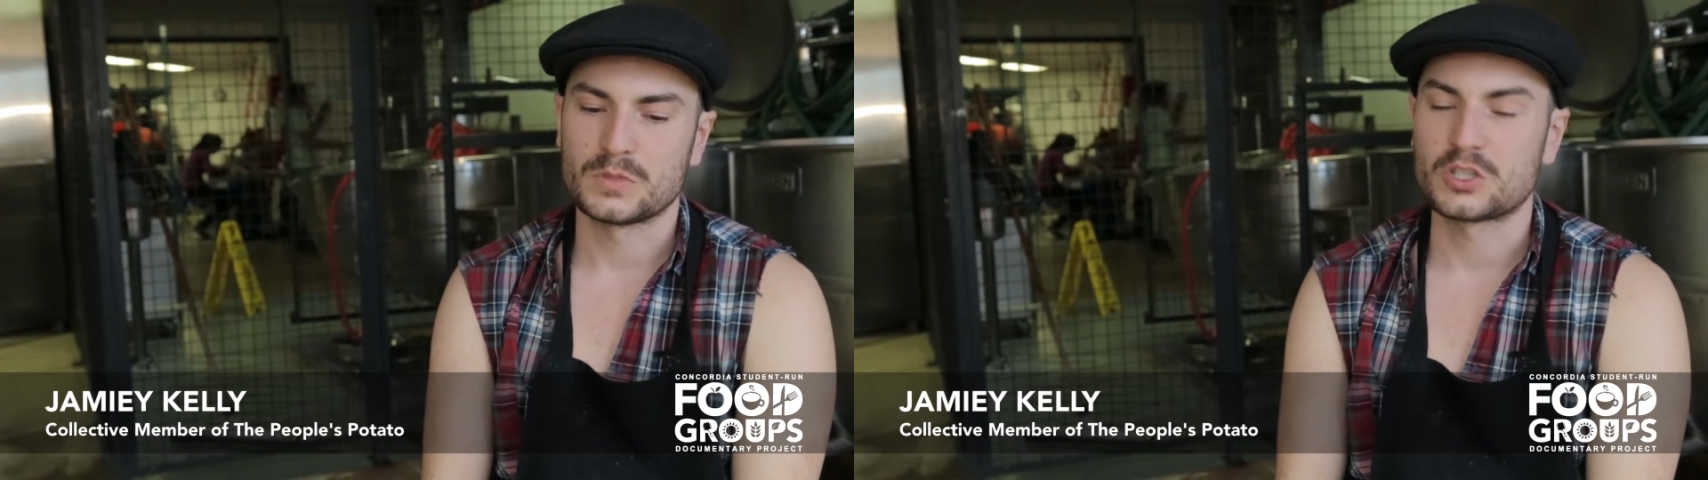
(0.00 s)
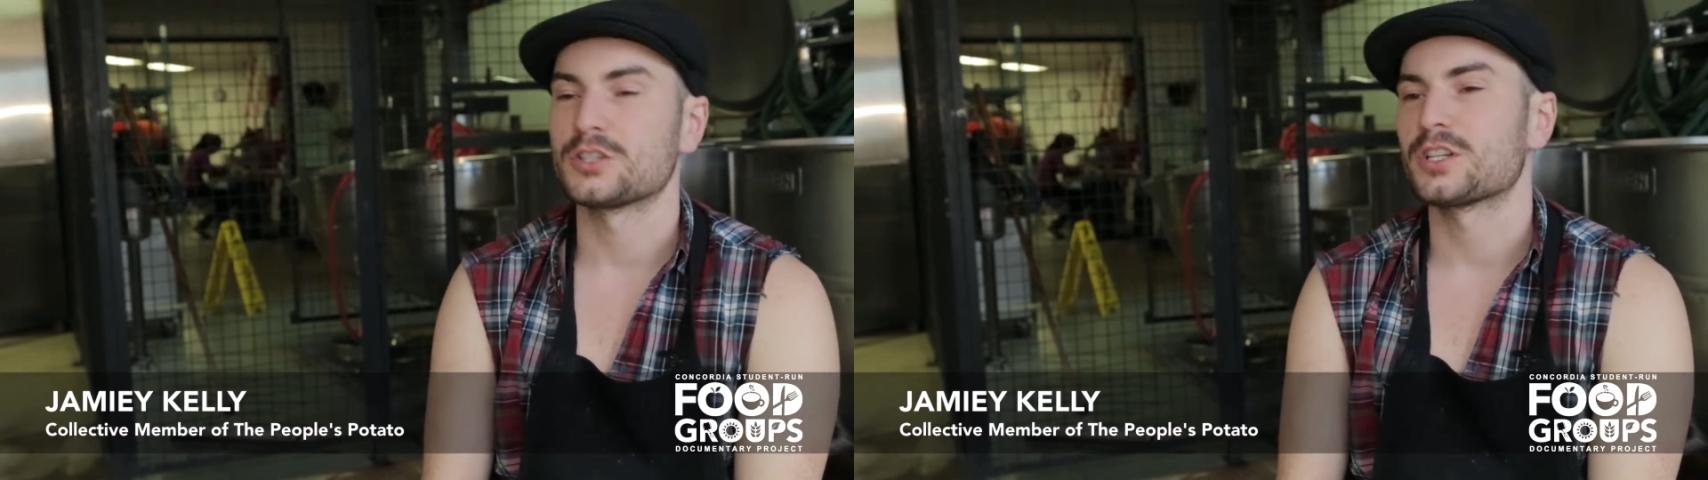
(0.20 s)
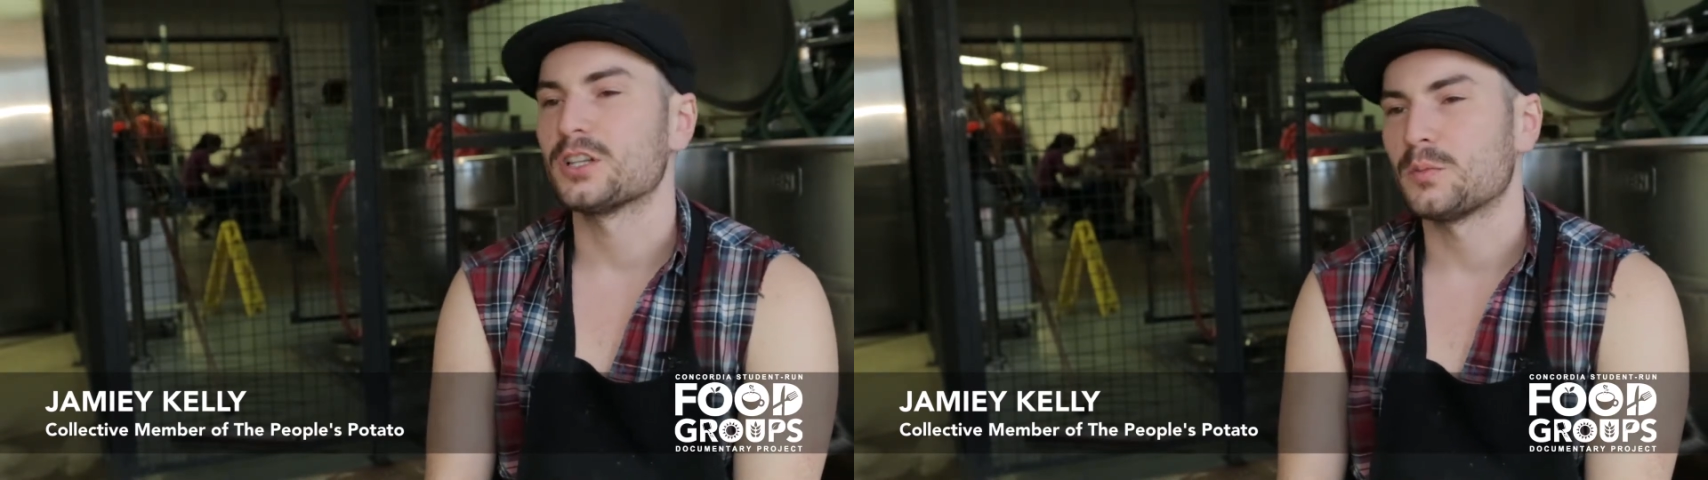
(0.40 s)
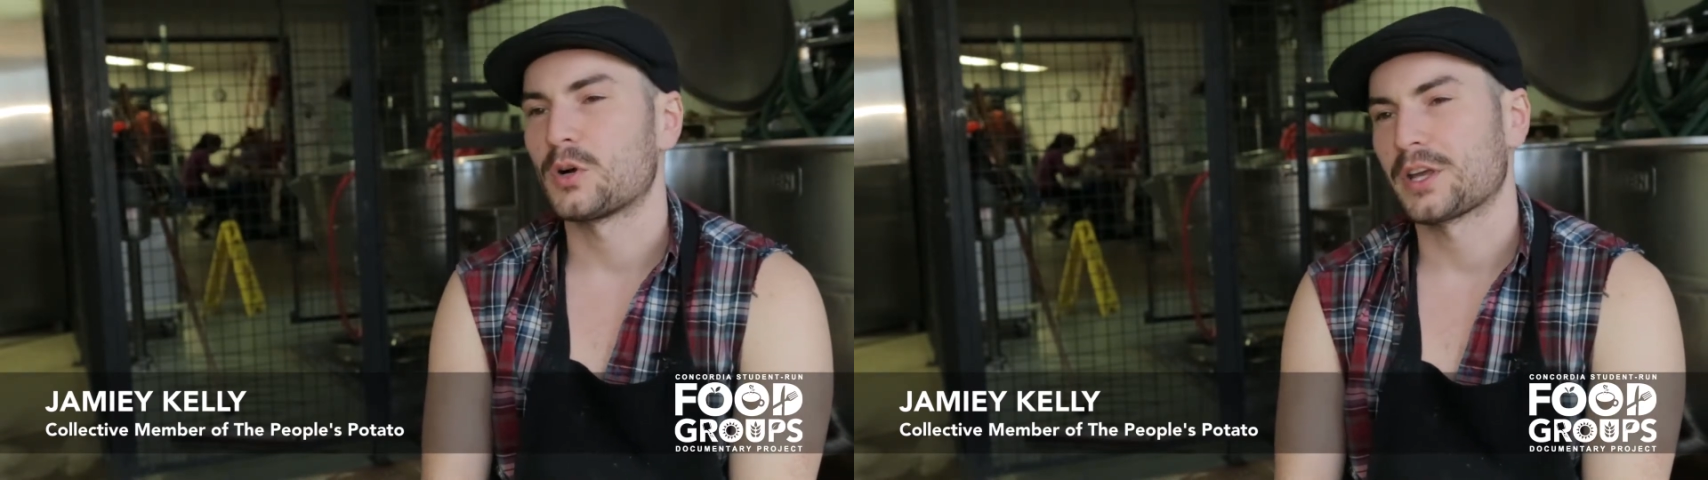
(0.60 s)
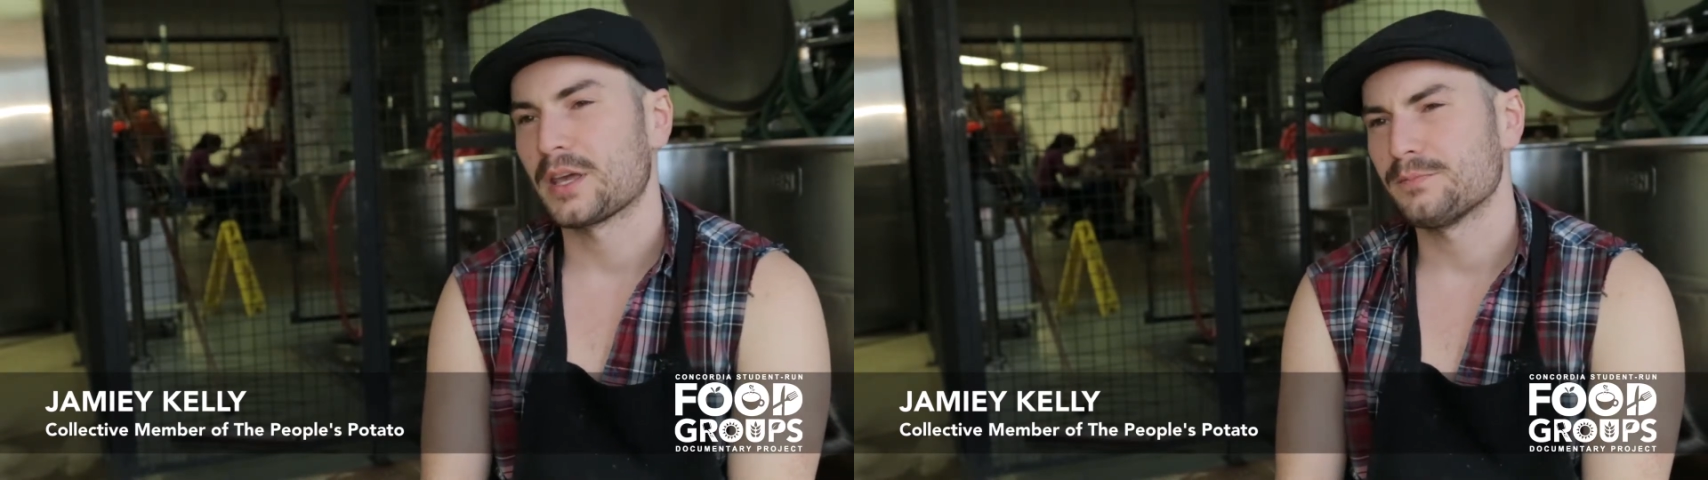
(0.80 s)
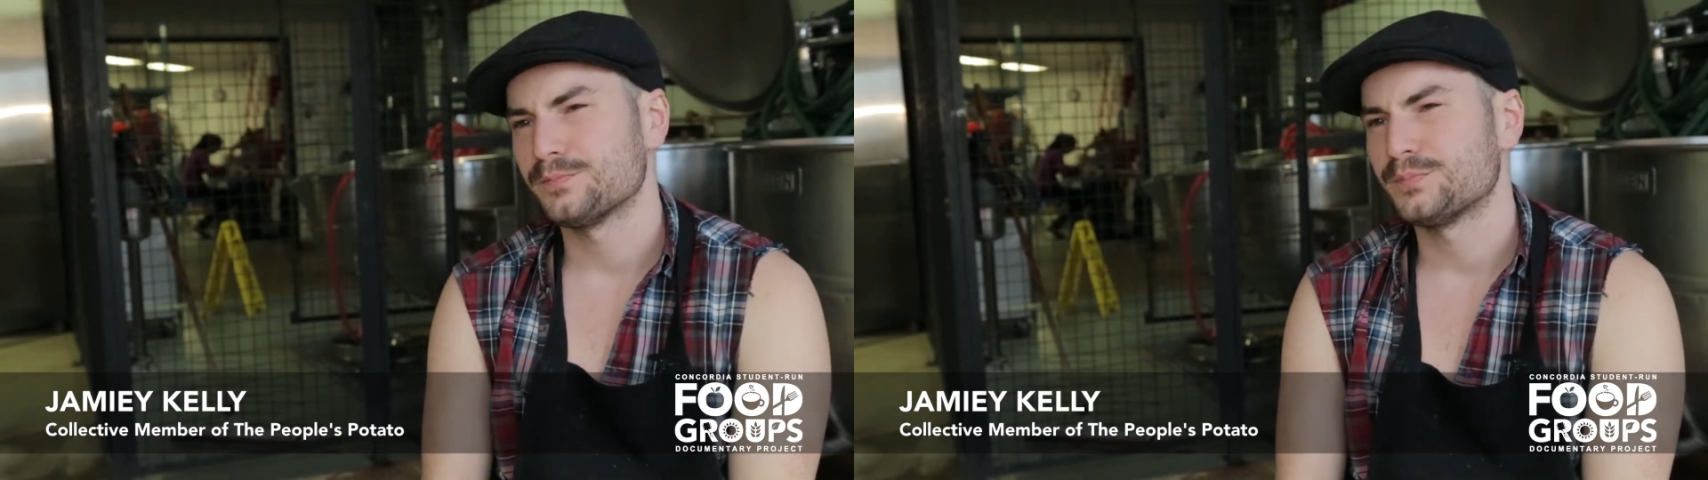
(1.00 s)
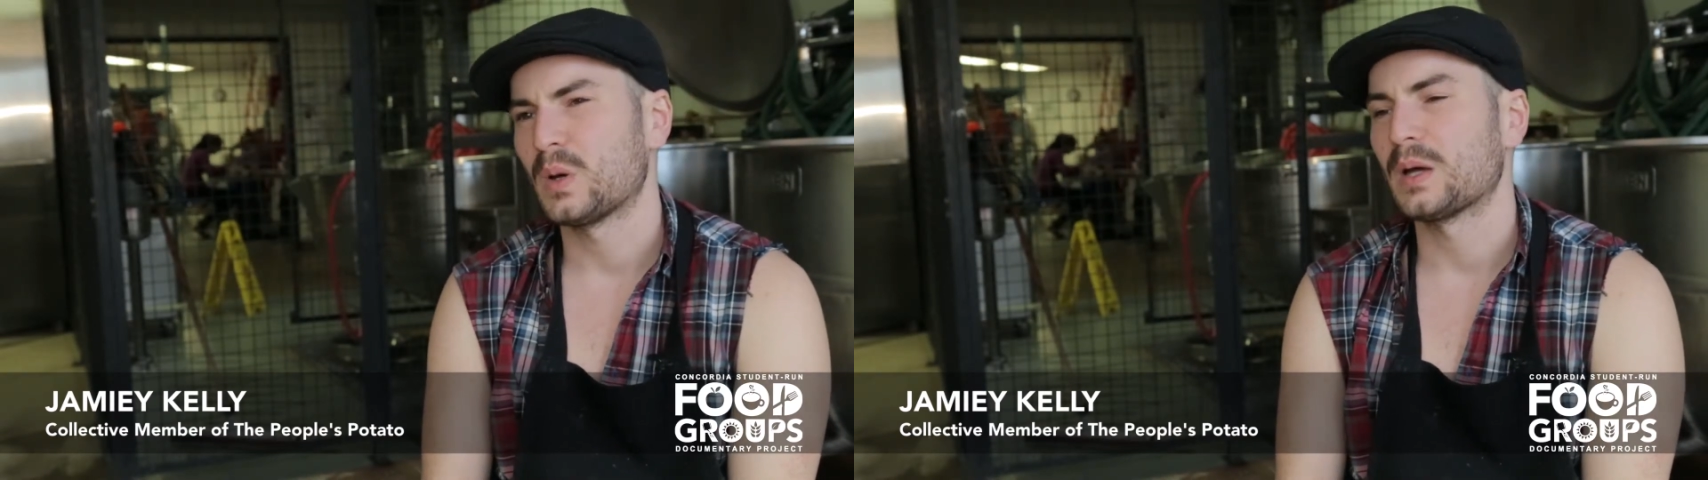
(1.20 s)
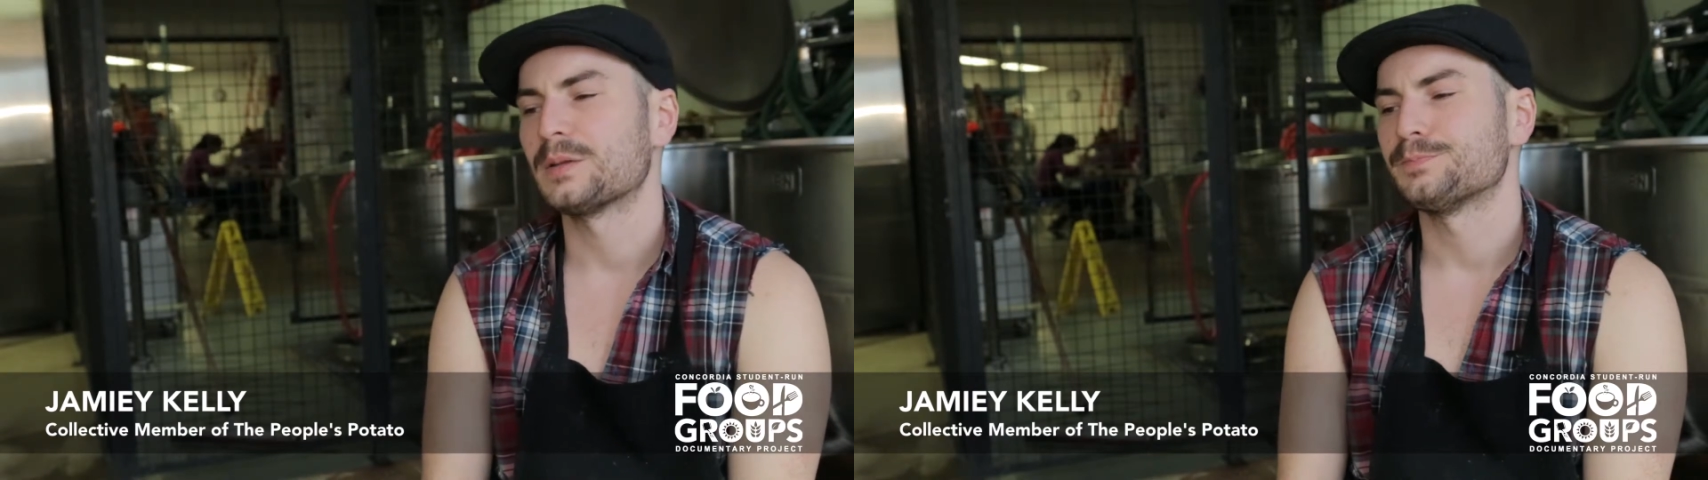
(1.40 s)
Jean Talon Market,
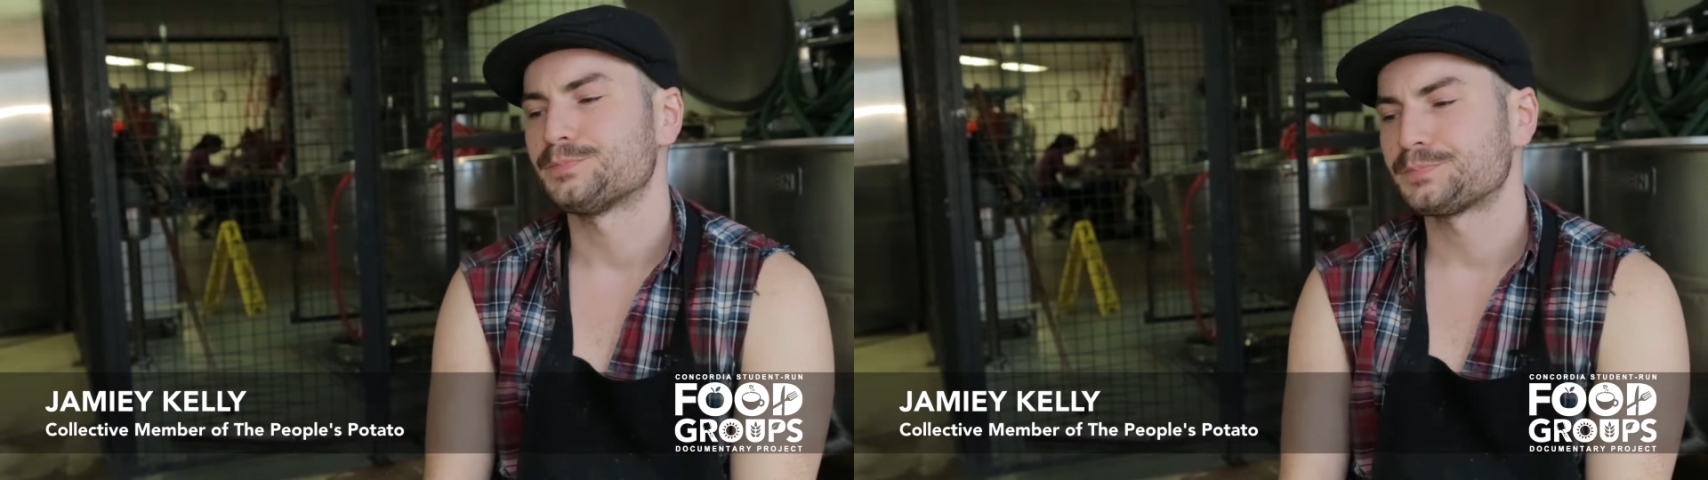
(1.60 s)
but